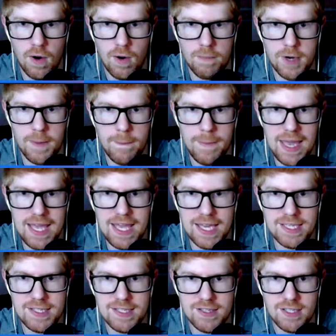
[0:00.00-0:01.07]
Oh, I'm gonna make
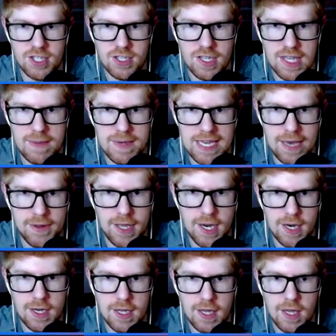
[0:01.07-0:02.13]
it. Get me down
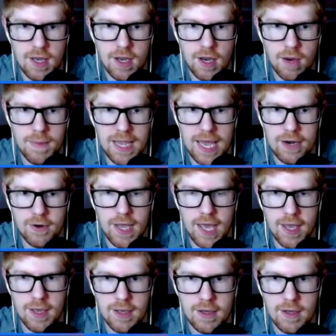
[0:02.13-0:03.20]
there. Oh my god,
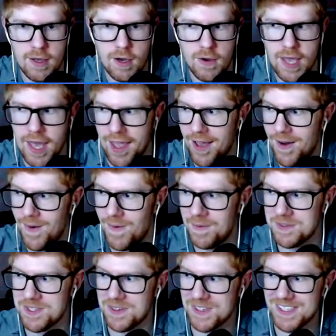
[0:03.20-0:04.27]
okay. Okay. Oh,
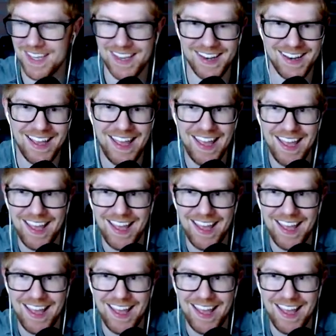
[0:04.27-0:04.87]
I'm so excited.